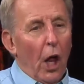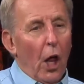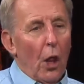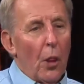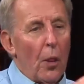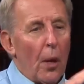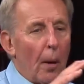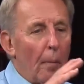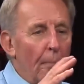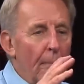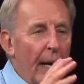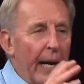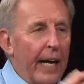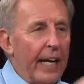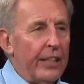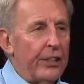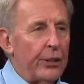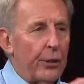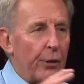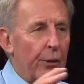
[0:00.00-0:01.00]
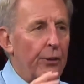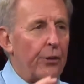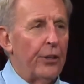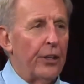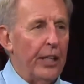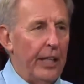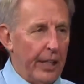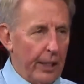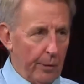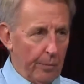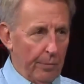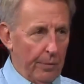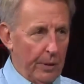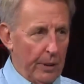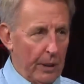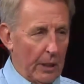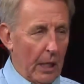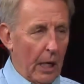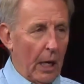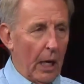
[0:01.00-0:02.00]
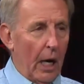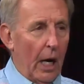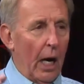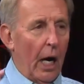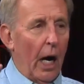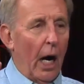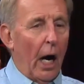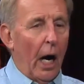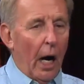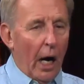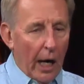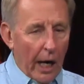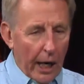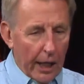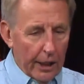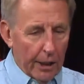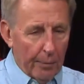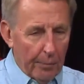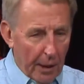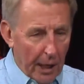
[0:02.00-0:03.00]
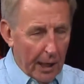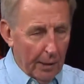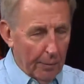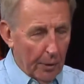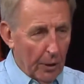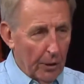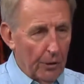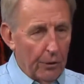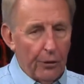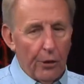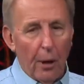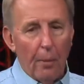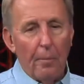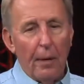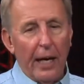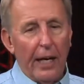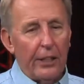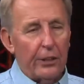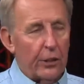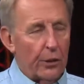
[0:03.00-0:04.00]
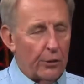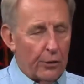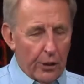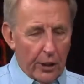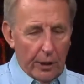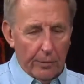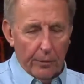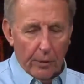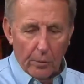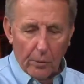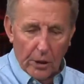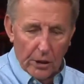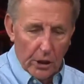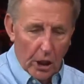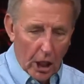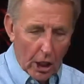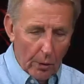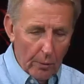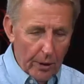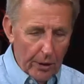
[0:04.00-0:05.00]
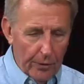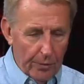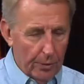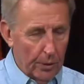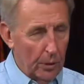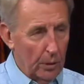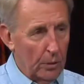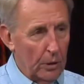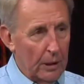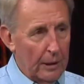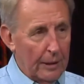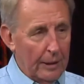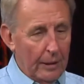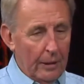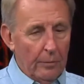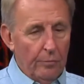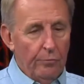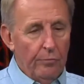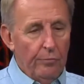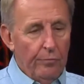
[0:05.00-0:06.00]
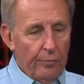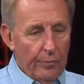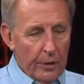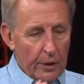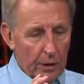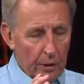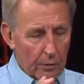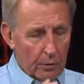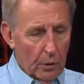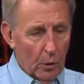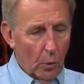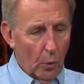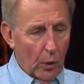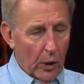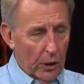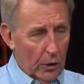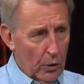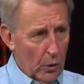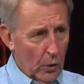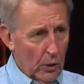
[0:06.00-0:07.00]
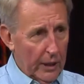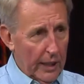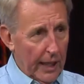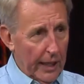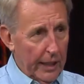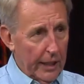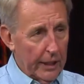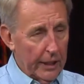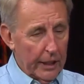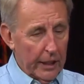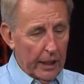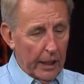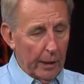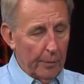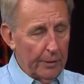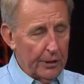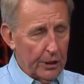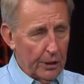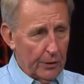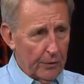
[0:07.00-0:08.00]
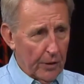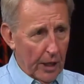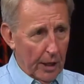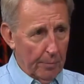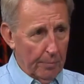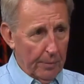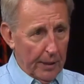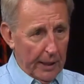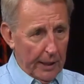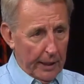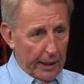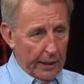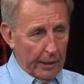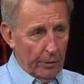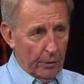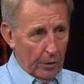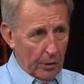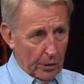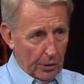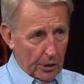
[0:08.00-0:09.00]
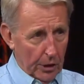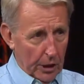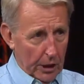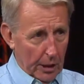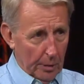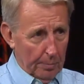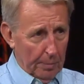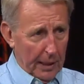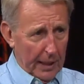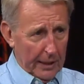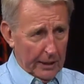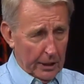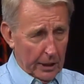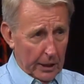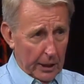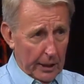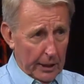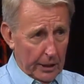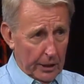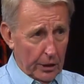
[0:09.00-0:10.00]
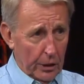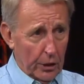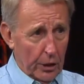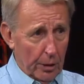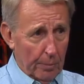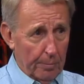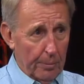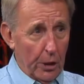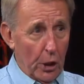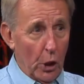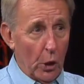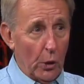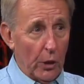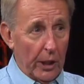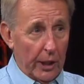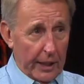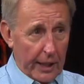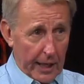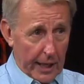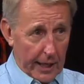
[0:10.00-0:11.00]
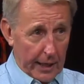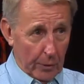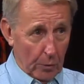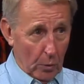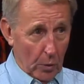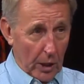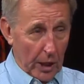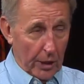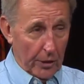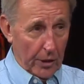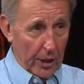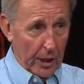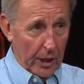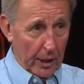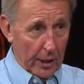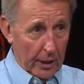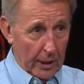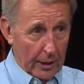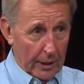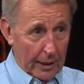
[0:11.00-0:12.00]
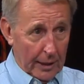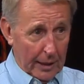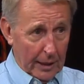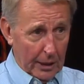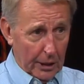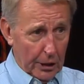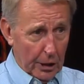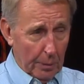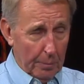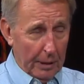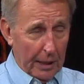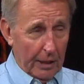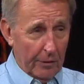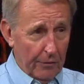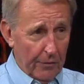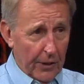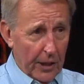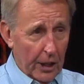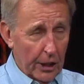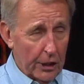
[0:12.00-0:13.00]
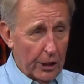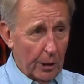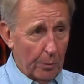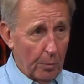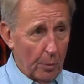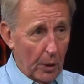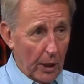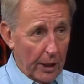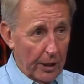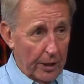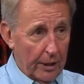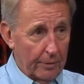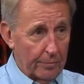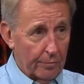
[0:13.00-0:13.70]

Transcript: The major theme in the Bible, the major thing that runs all the way through, we're created in the image of God, meaning the capacity to communicate with, to be in fellowship with.